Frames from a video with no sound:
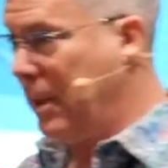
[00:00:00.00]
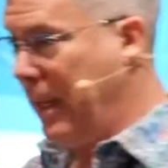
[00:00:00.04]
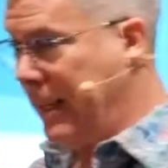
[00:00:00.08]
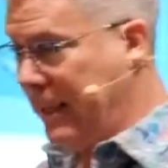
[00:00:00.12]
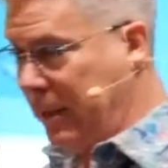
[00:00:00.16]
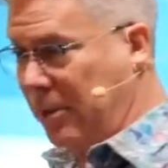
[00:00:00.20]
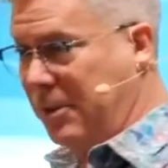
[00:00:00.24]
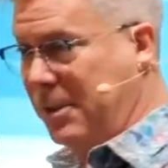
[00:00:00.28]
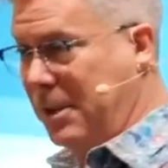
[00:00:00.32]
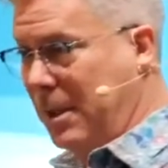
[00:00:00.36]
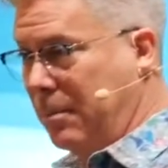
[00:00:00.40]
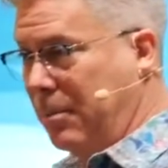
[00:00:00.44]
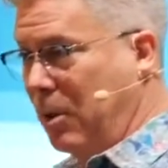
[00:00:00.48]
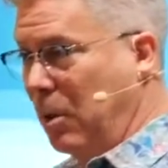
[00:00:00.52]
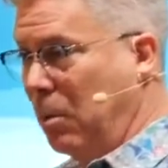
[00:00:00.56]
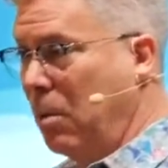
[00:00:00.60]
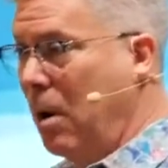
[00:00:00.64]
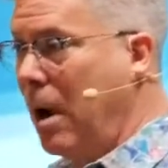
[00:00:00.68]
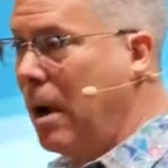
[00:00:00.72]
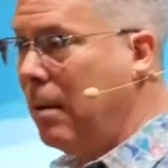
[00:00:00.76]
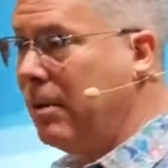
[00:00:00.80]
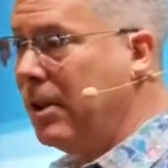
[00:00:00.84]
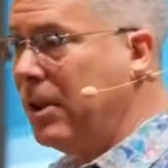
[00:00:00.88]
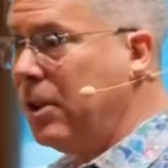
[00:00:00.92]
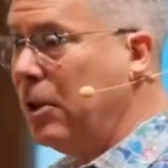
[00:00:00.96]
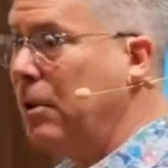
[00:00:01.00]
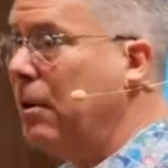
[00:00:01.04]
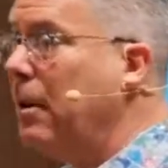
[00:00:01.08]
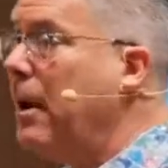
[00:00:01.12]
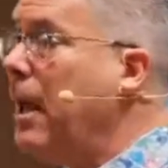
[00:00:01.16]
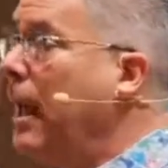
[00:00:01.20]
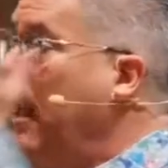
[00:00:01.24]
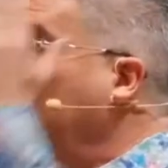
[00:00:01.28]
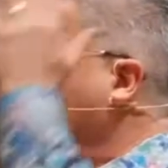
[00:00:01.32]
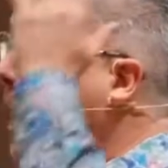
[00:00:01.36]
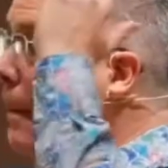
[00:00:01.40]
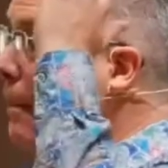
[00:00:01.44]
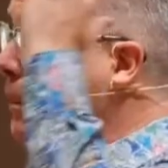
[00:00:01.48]
like there's something wrong with you.
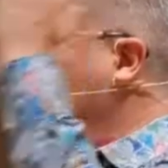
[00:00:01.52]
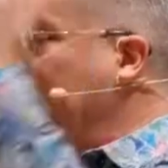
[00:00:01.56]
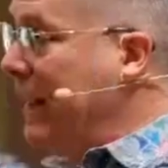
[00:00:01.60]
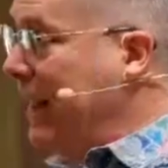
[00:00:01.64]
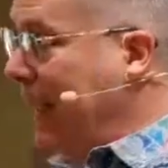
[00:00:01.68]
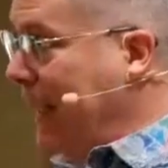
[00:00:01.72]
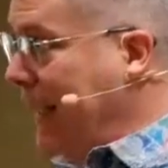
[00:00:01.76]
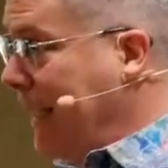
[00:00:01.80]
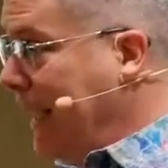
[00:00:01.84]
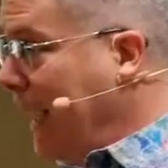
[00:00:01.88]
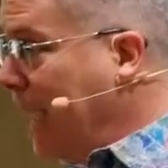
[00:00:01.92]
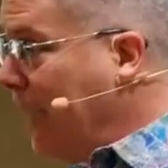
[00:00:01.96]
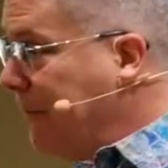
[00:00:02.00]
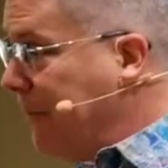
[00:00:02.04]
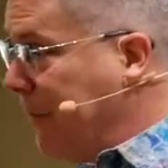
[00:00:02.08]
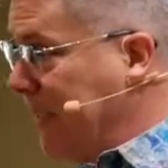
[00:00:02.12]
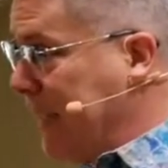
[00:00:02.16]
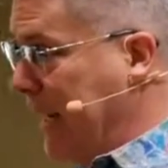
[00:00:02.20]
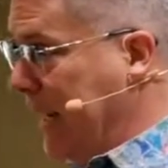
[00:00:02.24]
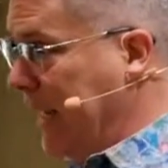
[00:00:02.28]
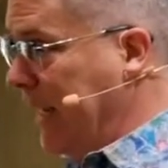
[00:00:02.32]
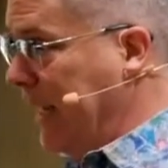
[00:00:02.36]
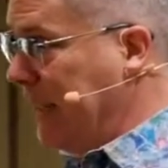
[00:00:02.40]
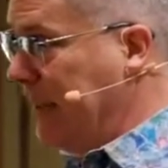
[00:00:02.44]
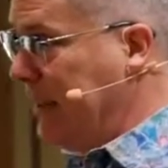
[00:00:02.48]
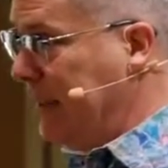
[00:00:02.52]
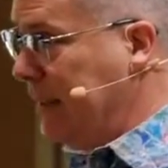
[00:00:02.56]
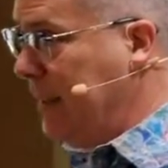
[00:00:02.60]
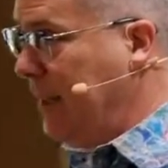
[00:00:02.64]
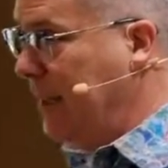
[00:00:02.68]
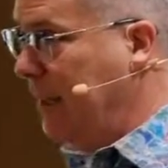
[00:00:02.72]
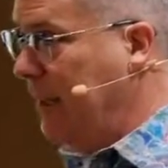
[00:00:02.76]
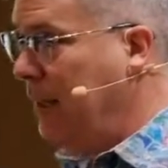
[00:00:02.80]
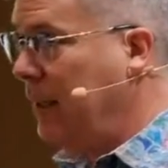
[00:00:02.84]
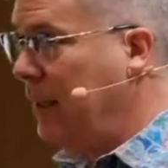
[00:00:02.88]
But the gift is,